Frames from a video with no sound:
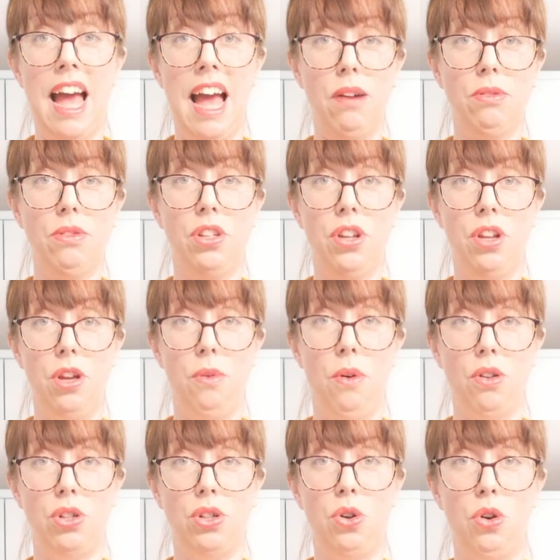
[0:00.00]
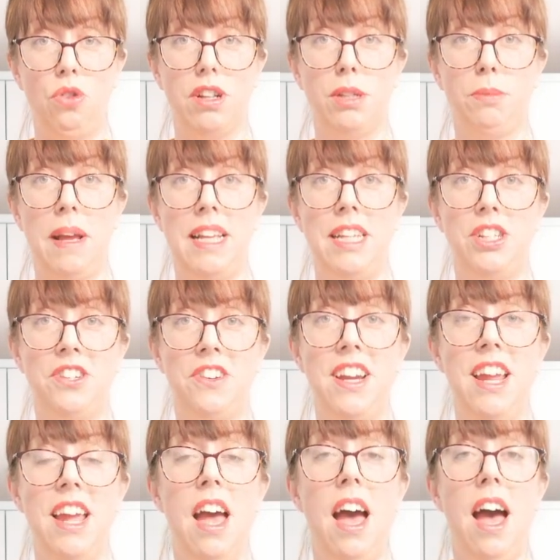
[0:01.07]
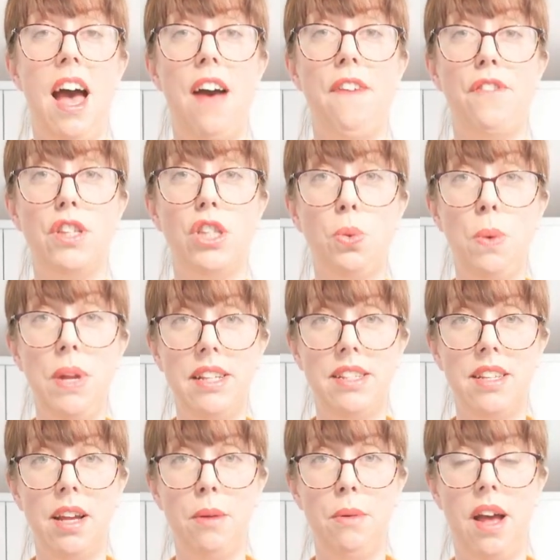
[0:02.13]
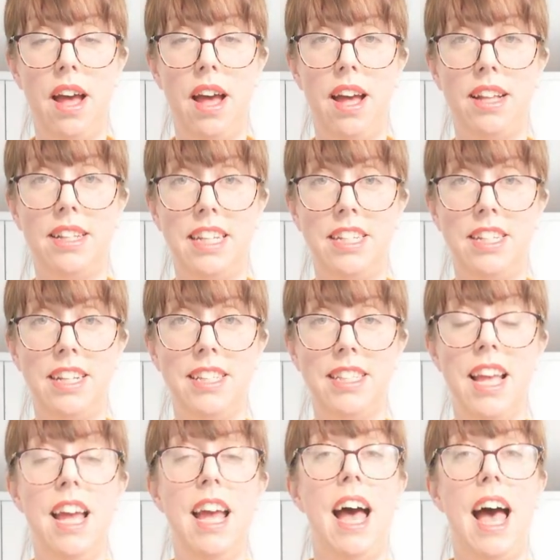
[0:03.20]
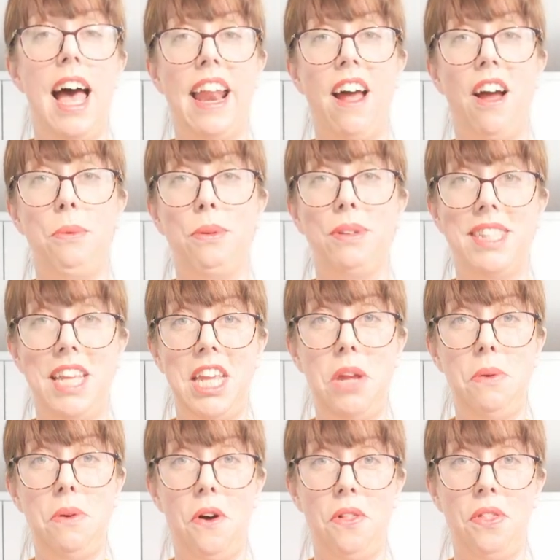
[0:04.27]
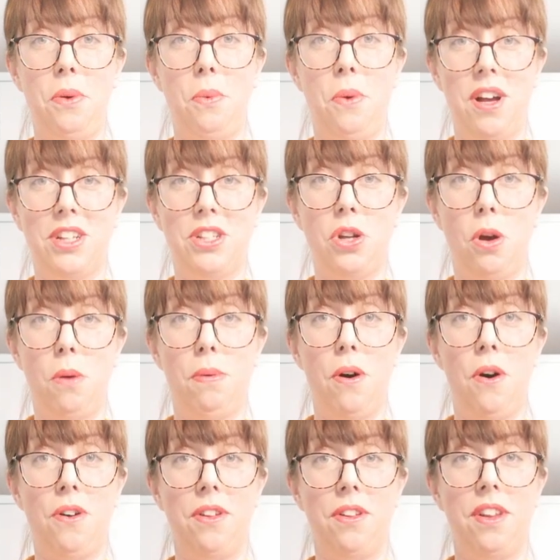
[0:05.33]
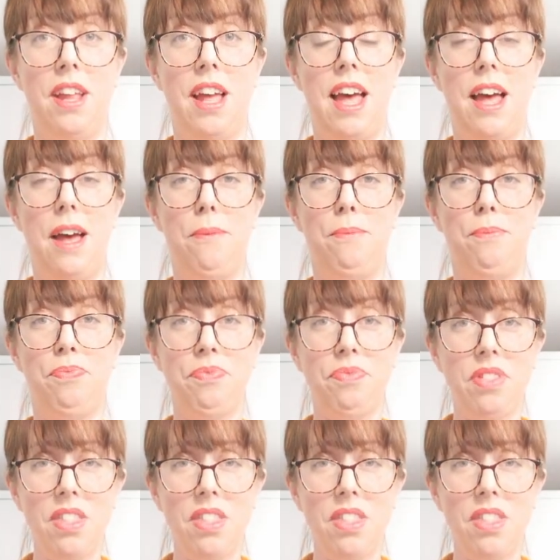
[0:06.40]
how-to on short crust pastry for sweet dishes, and I will see you on the workshop on